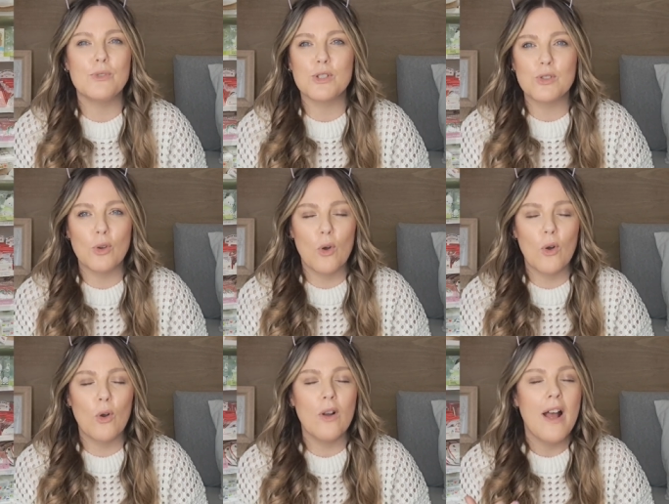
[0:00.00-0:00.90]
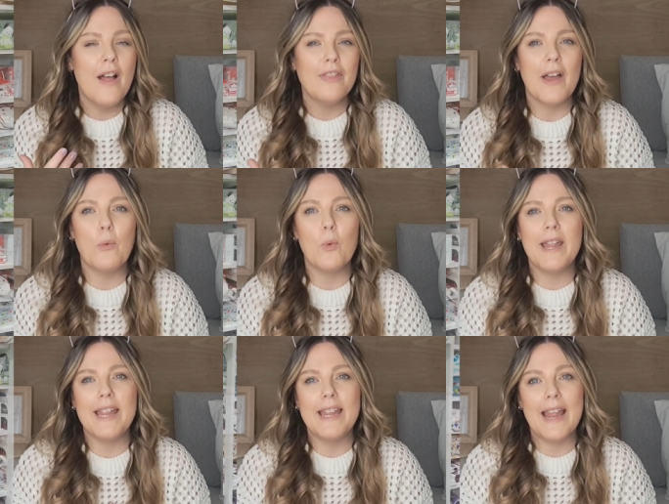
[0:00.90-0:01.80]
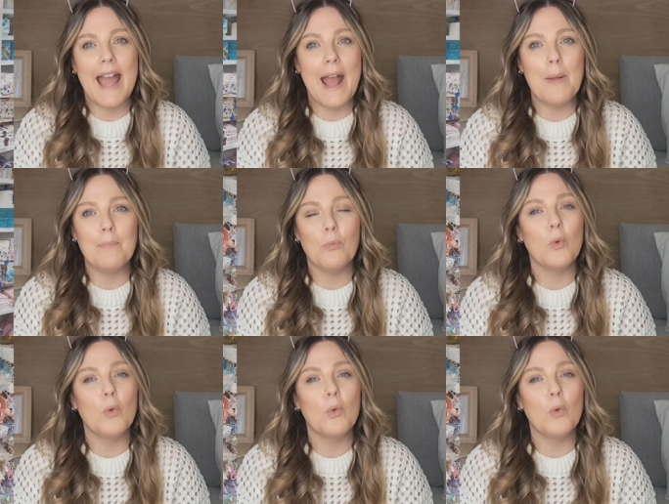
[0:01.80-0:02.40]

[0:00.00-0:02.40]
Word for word: store that we um,